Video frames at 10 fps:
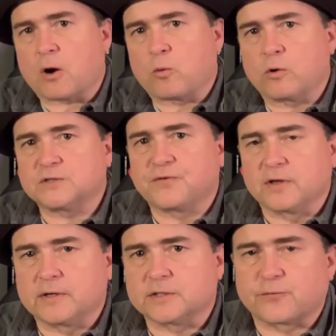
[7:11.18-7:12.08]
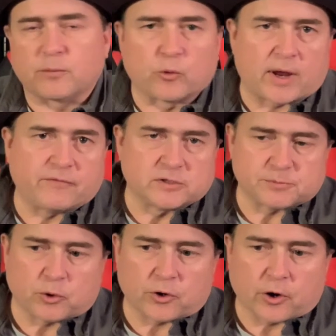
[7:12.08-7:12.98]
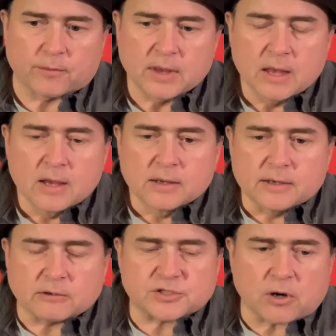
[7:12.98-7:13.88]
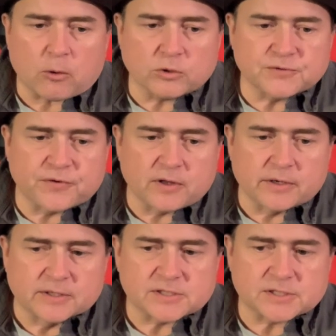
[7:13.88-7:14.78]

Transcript: Wars Villainous from Ravensburger. Now, Star Wars Villainous,